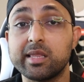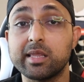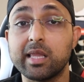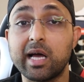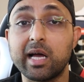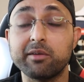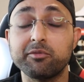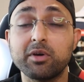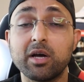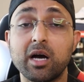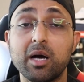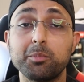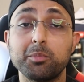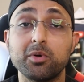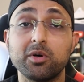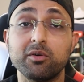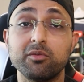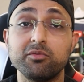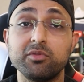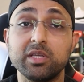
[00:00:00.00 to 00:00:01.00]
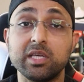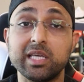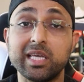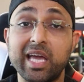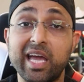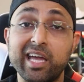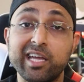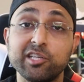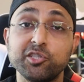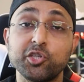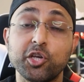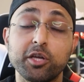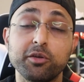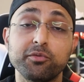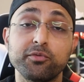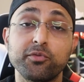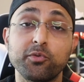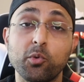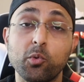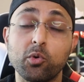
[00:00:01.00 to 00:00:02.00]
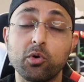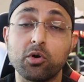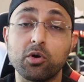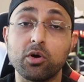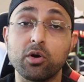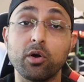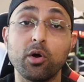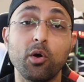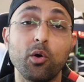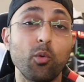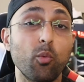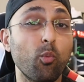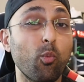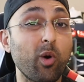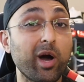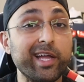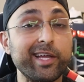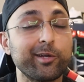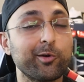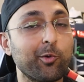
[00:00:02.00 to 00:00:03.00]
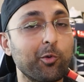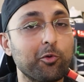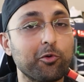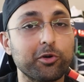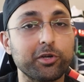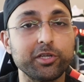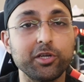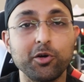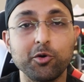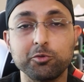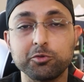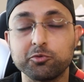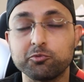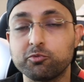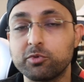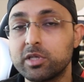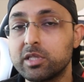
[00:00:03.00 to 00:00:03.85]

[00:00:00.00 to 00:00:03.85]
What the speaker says: live cop of the AJ4 White Oreos.